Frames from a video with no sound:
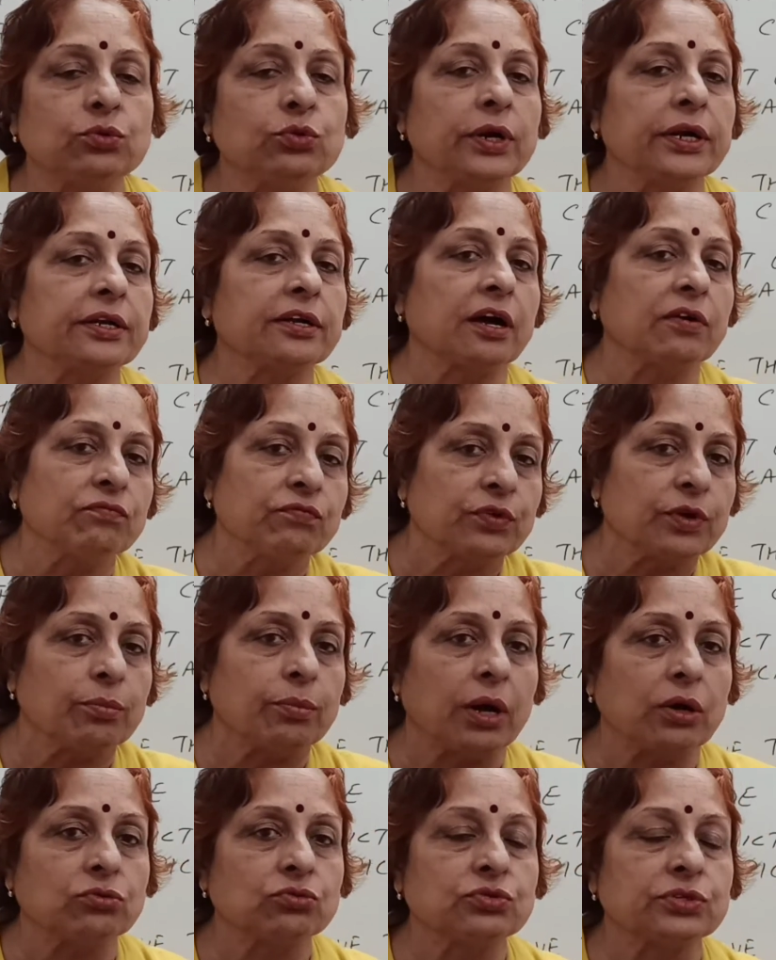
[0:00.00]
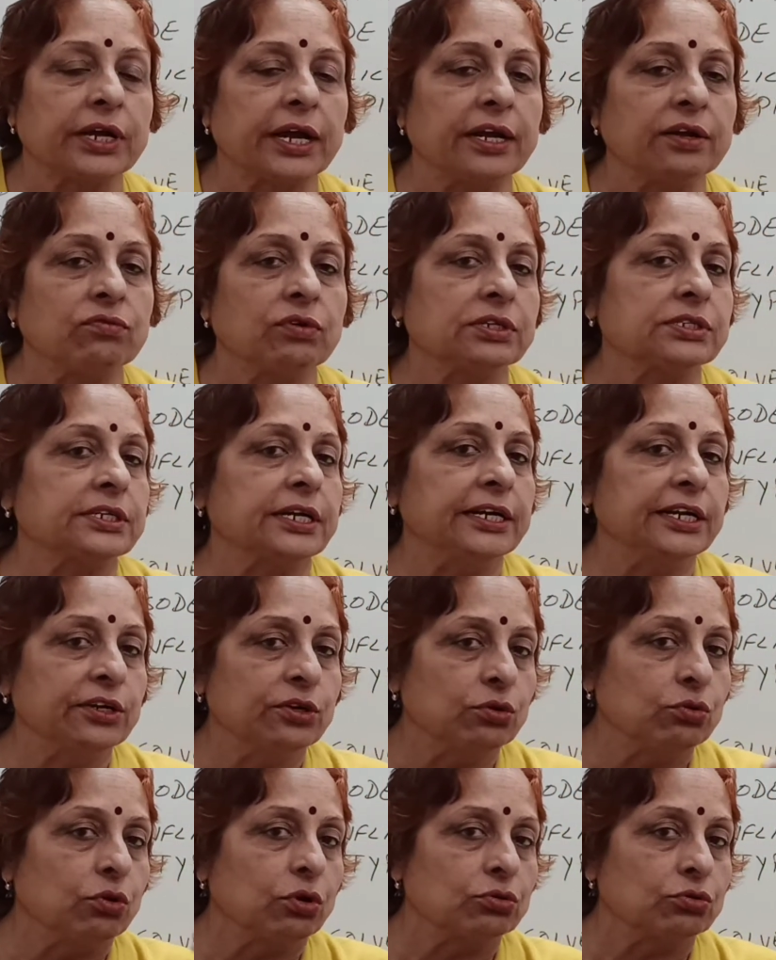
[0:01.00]
who had come from outside, was ready
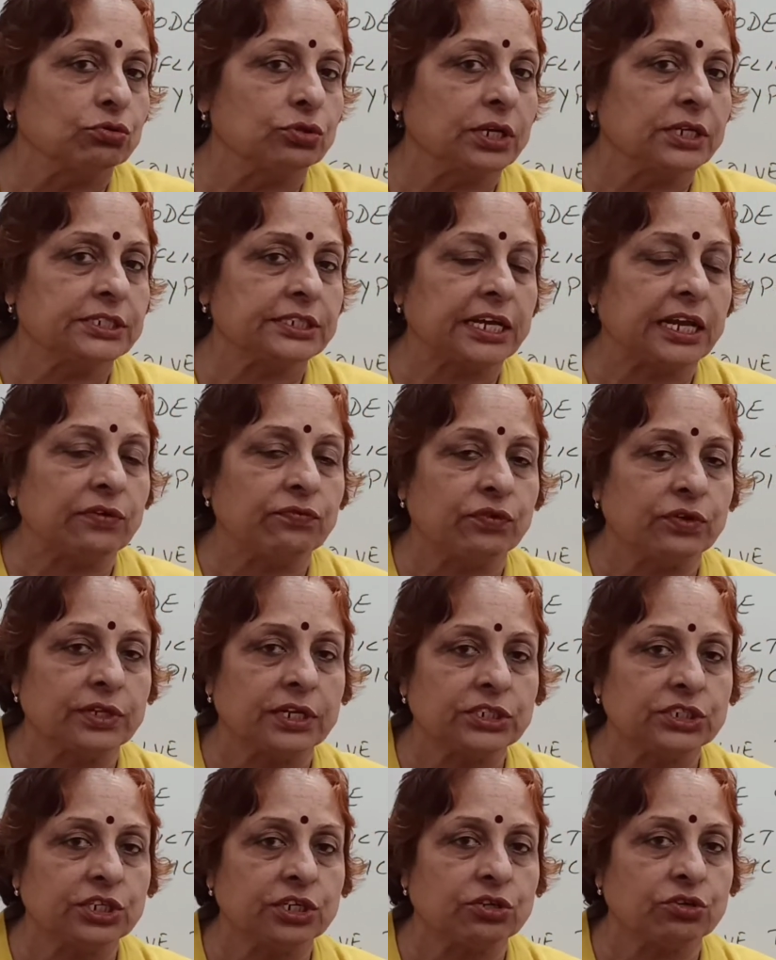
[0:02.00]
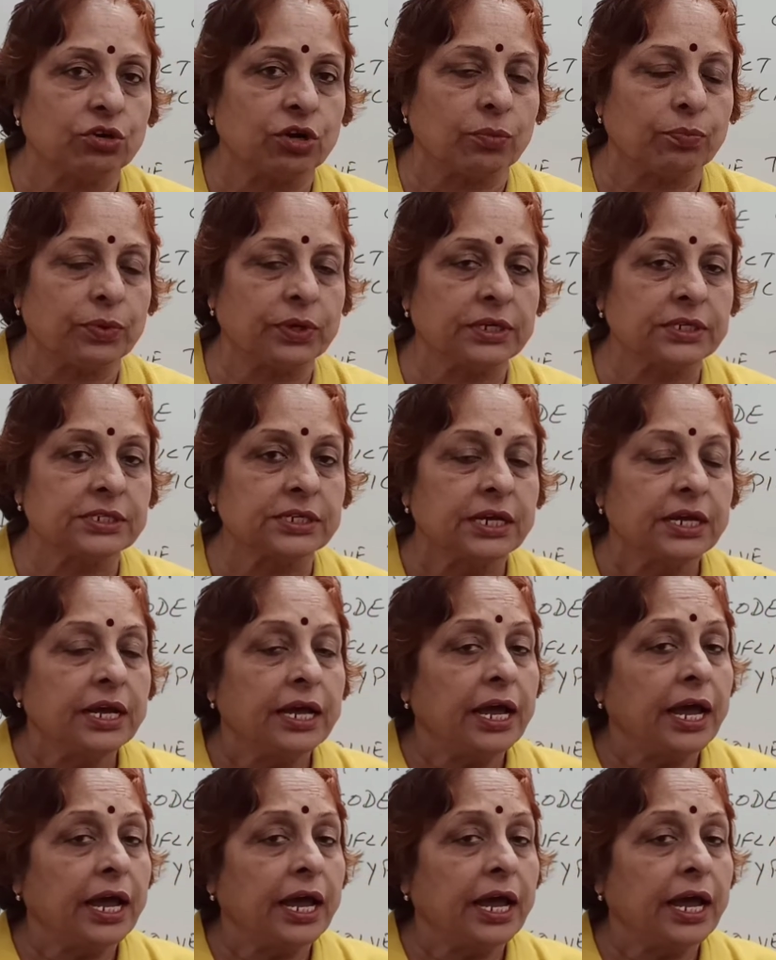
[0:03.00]
to go to the jail for the sharecroppers,